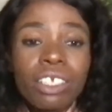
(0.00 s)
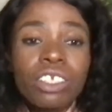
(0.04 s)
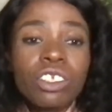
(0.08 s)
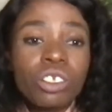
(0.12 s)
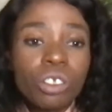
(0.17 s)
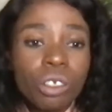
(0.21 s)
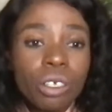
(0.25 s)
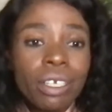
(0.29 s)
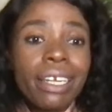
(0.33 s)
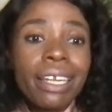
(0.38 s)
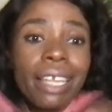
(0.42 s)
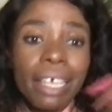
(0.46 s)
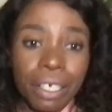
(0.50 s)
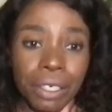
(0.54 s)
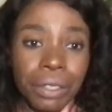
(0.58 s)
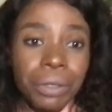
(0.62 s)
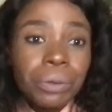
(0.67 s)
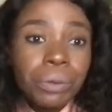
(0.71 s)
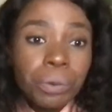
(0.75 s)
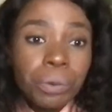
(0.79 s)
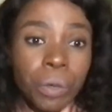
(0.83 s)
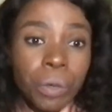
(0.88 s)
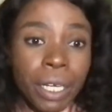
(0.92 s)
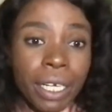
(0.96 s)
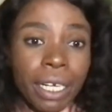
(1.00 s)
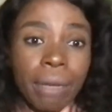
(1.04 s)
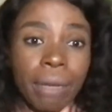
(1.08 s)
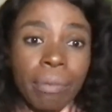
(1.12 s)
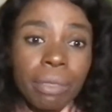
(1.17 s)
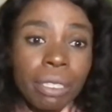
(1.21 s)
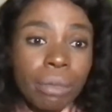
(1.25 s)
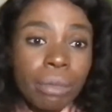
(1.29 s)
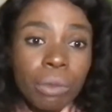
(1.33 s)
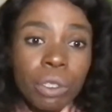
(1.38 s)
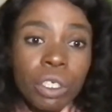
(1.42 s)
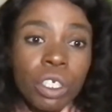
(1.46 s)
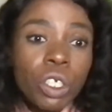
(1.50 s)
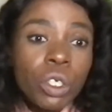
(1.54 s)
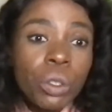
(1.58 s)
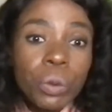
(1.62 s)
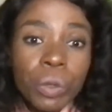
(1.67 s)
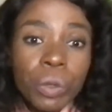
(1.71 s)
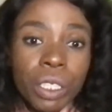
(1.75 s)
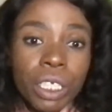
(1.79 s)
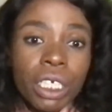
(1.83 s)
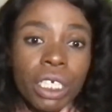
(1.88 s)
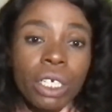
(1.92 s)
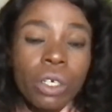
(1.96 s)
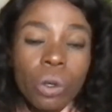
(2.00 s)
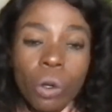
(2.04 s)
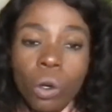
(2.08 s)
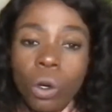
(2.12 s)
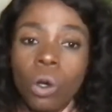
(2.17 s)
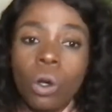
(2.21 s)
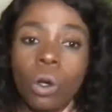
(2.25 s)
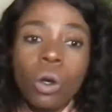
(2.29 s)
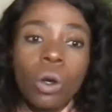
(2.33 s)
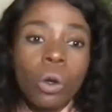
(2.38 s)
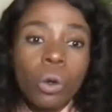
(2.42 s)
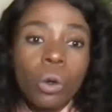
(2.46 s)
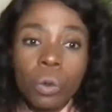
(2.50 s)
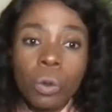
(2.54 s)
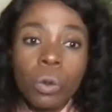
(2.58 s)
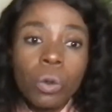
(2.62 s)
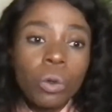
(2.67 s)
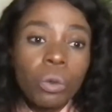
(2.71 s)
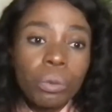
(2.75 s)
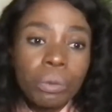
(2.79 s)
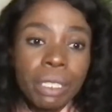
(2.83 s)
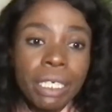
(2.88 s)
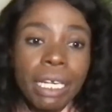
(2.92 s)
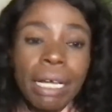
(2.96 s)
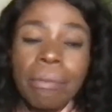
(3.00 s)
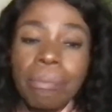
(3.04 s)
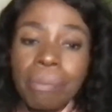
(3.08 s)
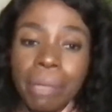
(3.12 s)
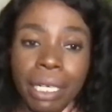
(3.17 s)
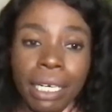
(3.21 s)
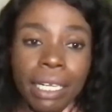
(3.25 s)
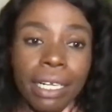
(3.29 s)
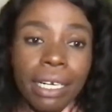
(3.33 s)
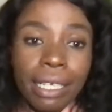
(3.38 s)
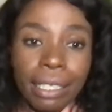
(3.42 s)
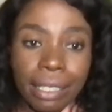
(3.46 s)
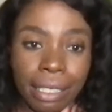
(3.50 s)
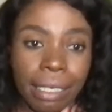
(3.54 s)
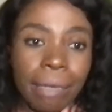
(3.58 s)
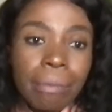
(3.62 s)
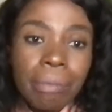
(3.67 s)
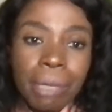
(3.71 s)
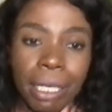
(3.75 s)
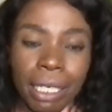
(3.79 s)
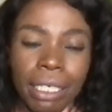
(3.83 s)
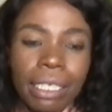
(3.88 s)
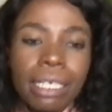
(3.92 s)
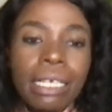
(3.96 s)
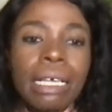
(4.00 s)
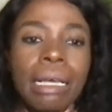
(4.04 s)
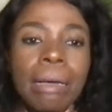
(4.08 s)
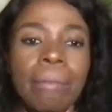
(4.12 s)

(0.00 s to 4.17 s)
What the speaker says: It's not like you wake up in the morning and you think, oh, me, I'm better than somebody.